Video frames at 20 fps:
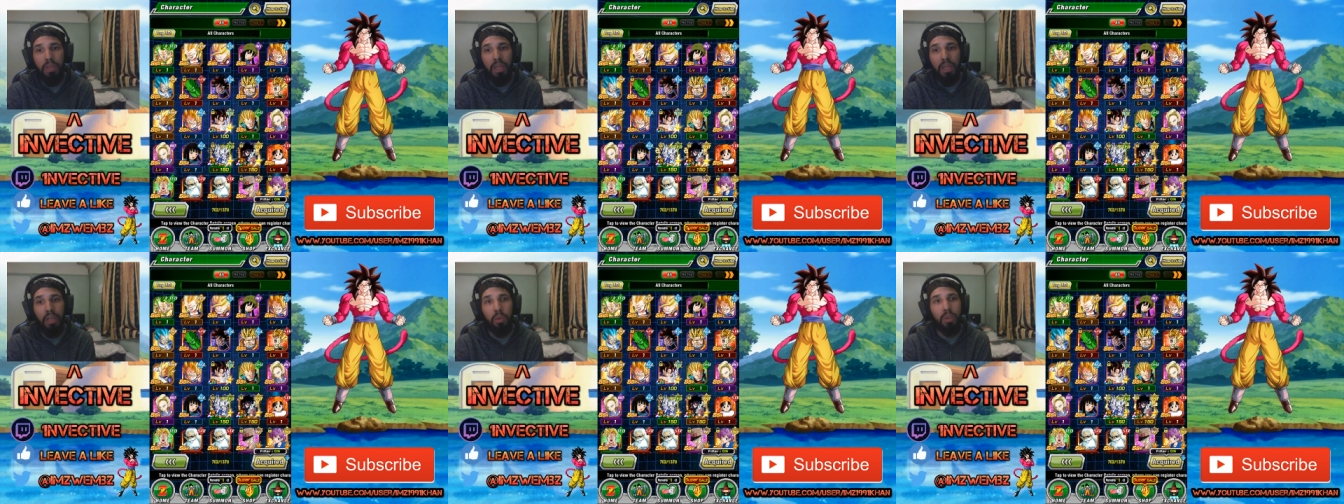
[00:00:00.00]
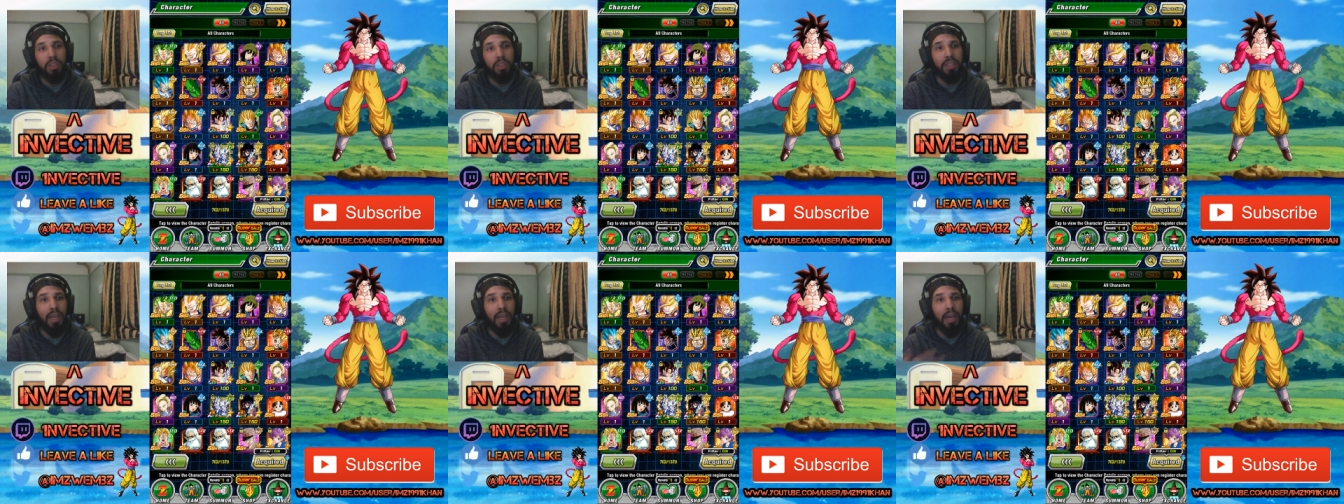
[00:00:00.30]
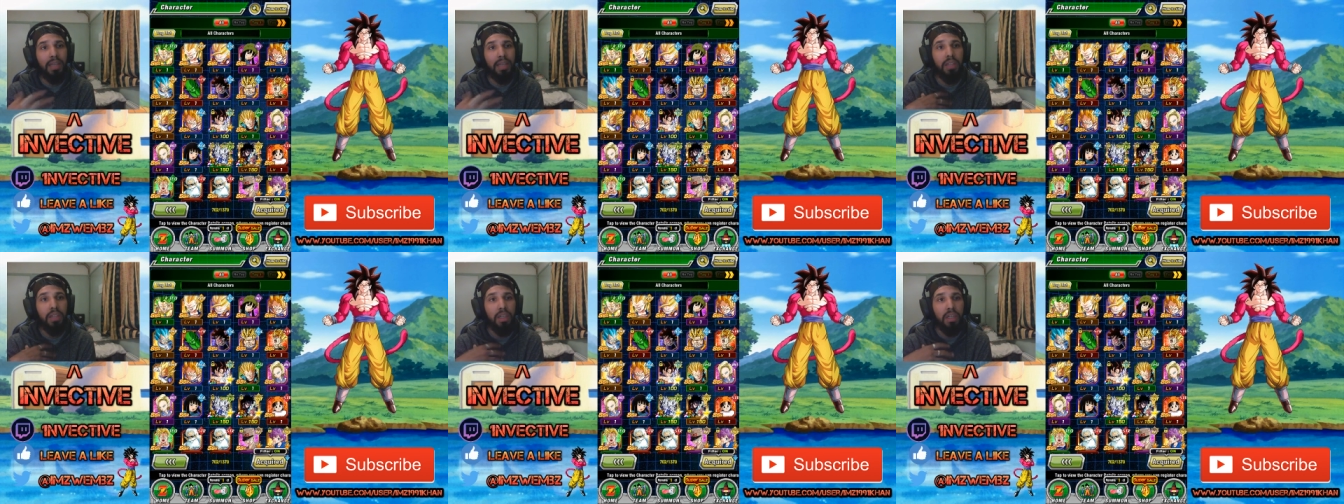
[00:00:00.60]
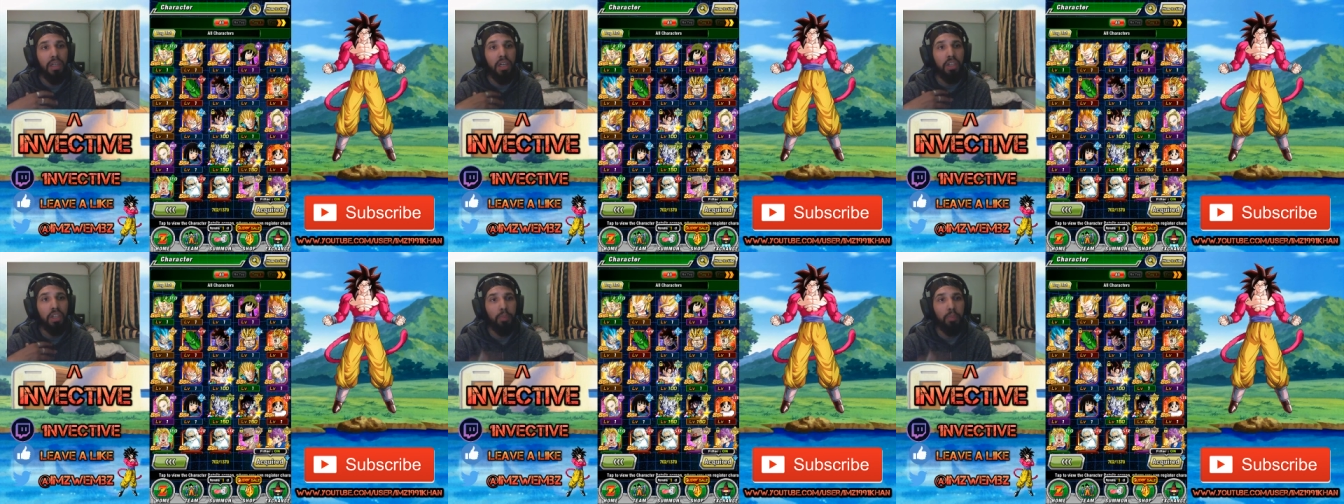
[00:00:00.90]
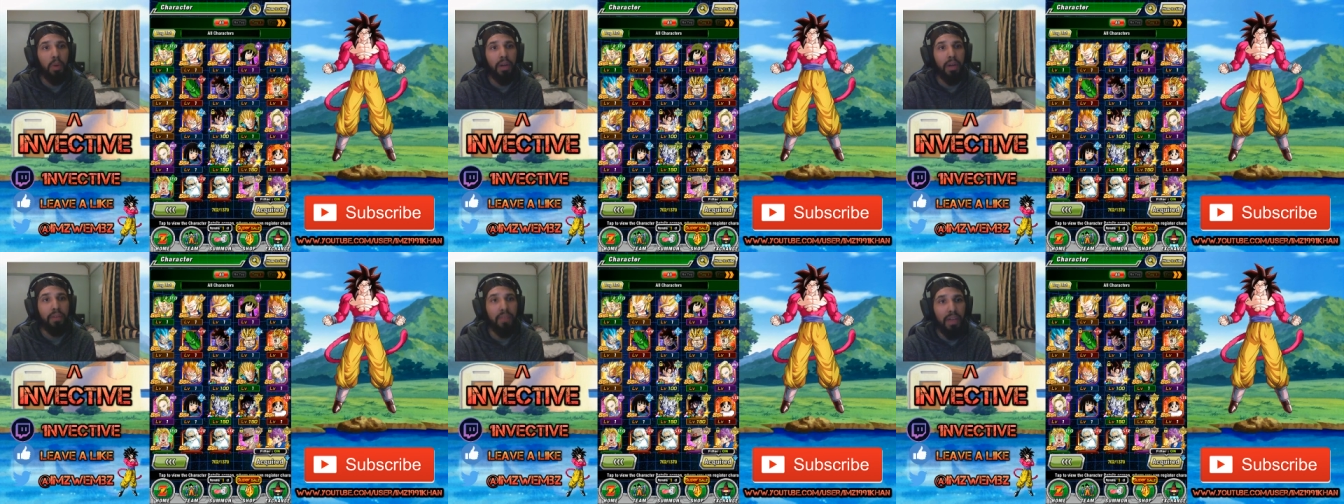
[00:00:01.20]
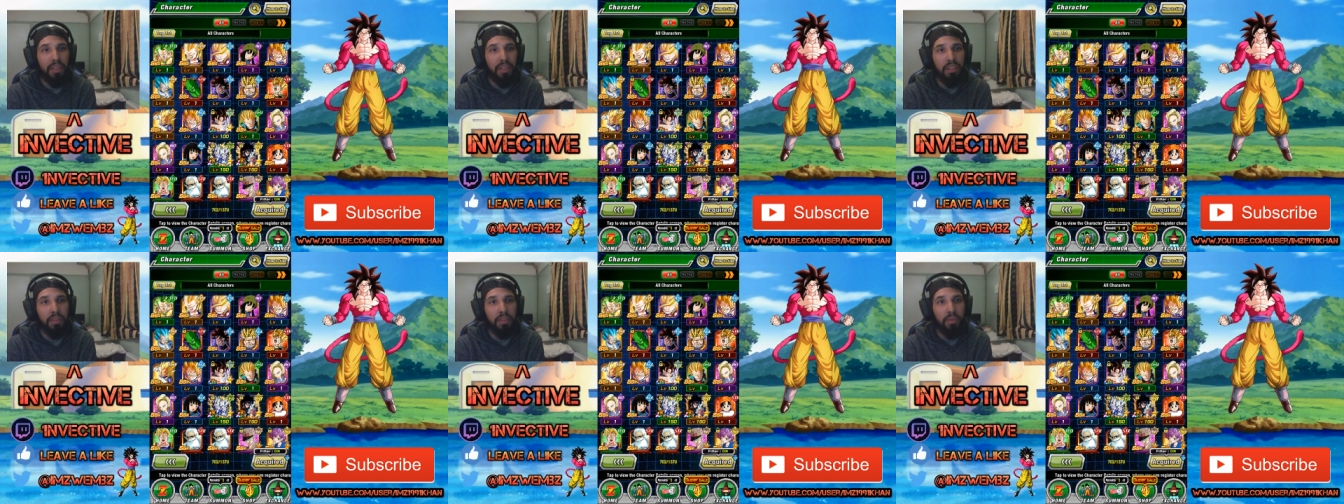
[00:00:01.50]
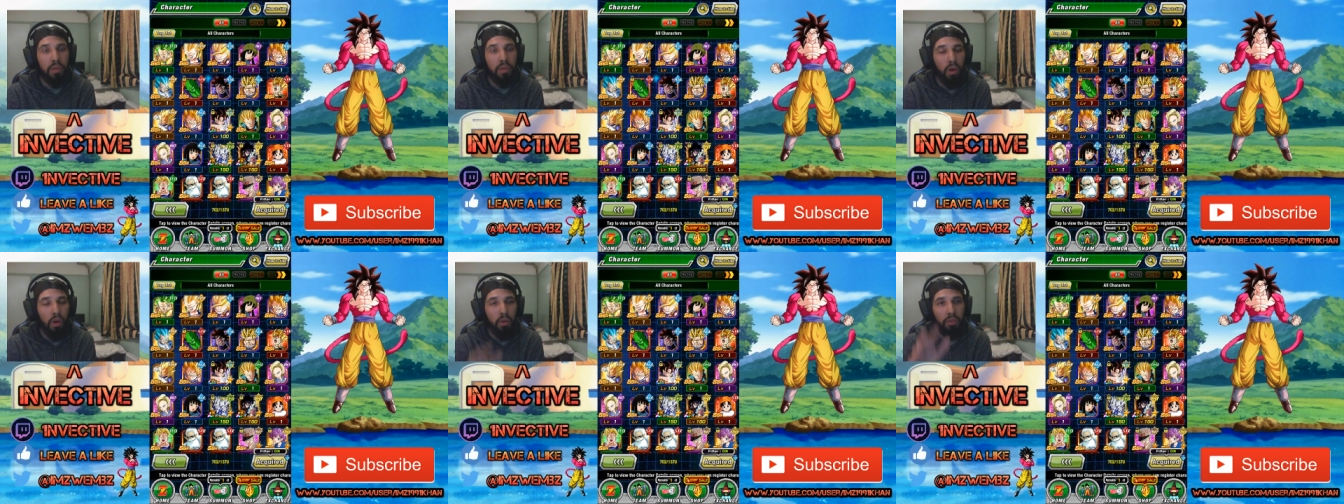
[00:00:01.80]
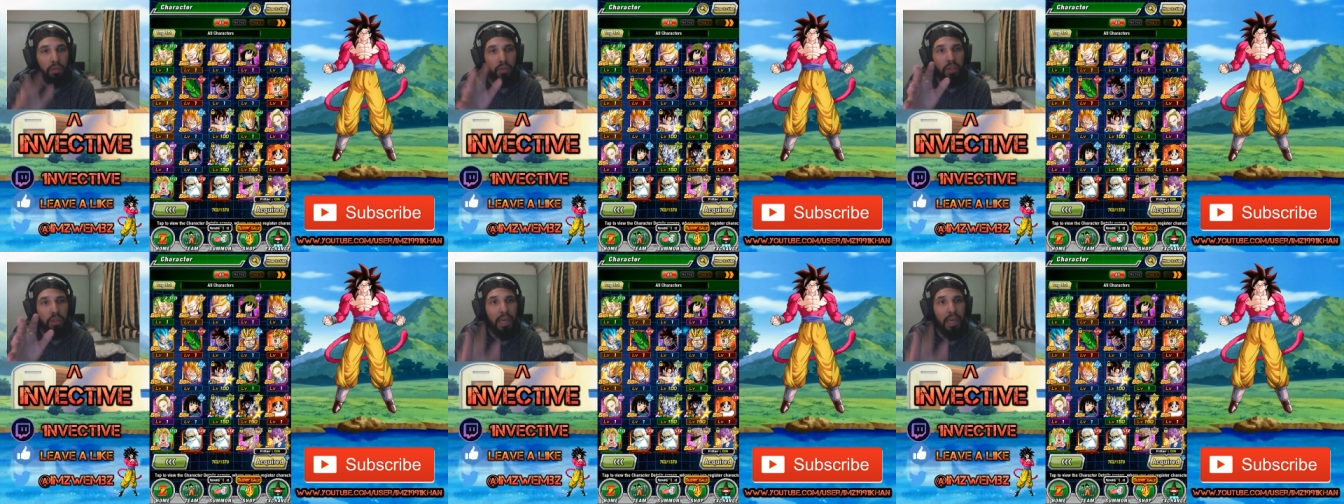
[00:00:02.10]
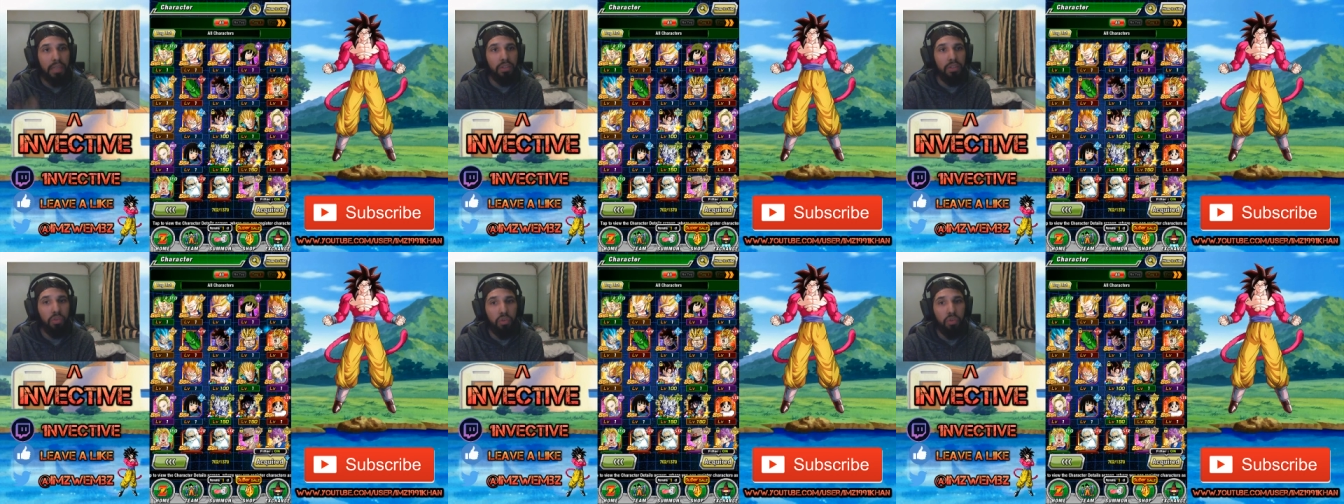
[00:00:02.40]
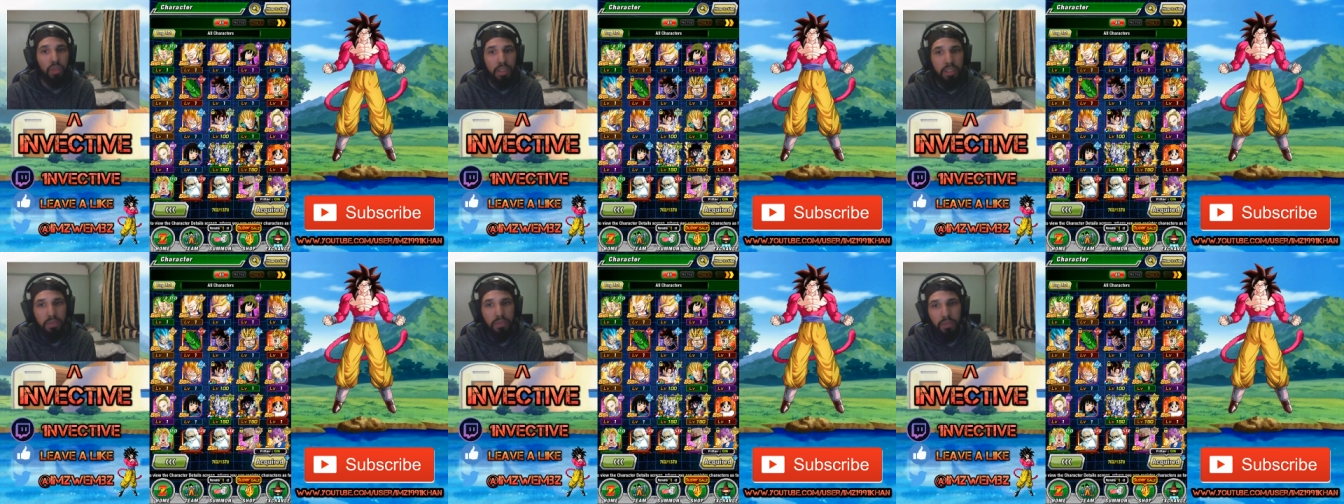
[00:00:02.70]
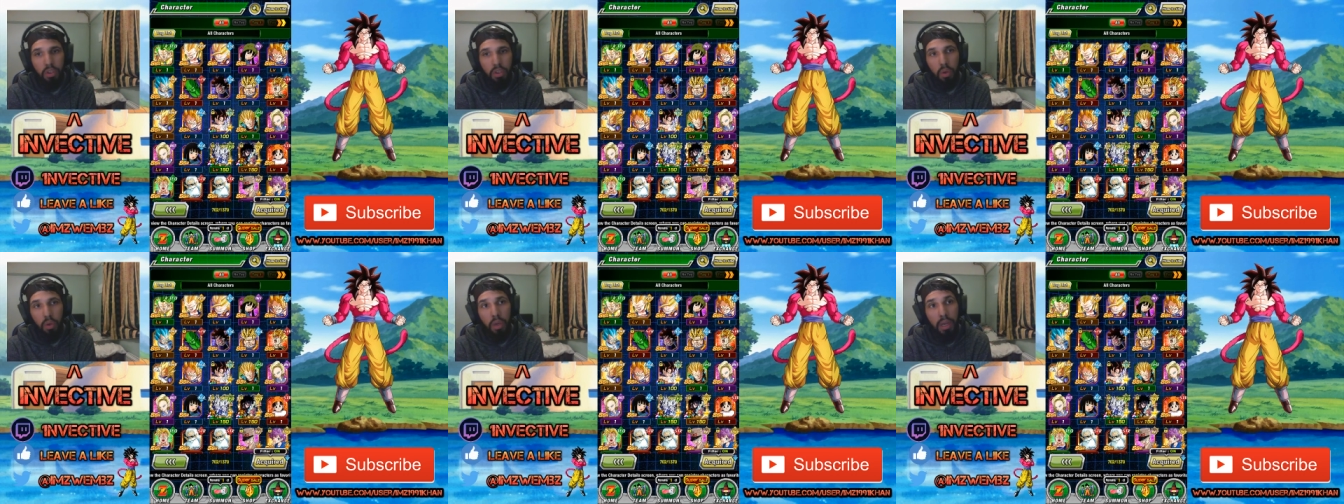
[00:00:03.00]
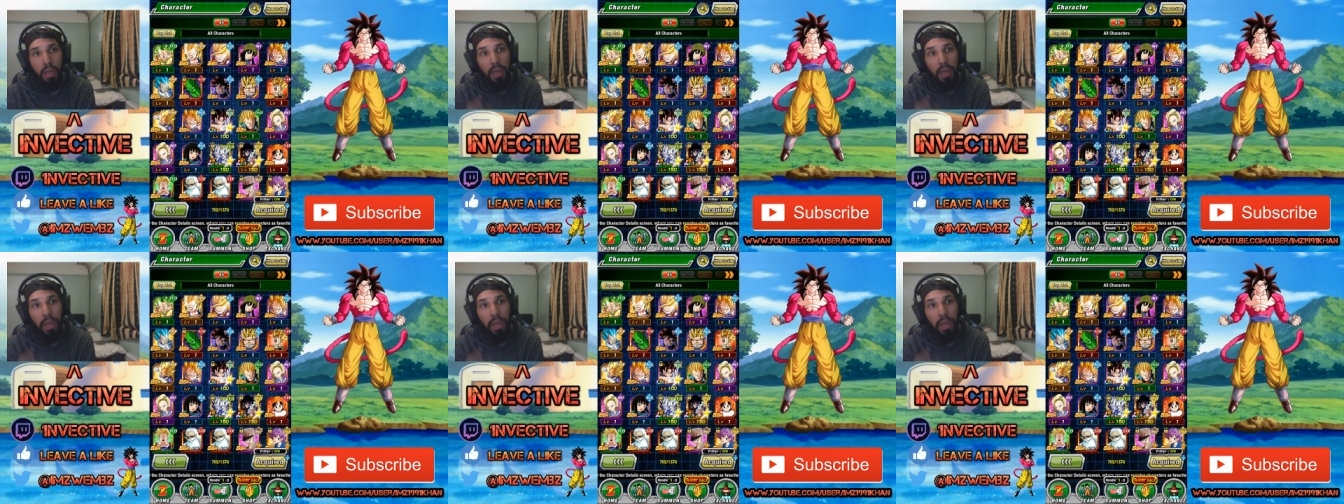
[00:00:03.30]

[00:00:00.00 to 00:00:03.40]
Anyways guys, that's boy Invective. Hopefully you guys enjoyed this video.